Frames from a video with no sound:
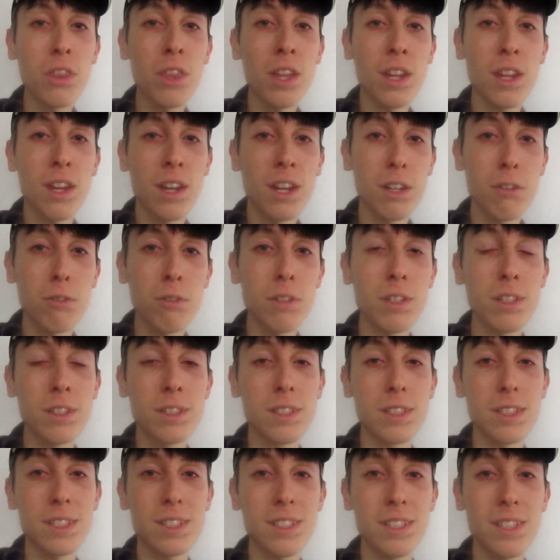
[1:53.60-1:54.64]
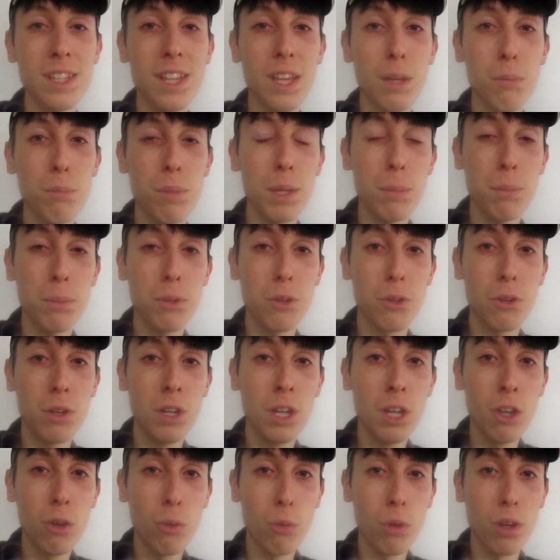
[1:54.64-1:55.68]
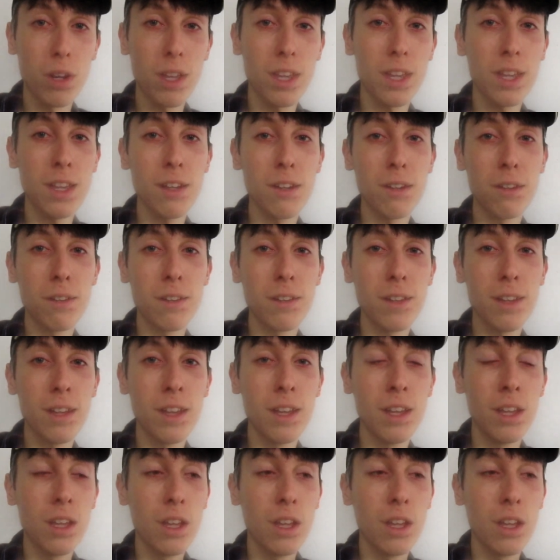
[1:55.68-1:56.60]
that 168 people were killed,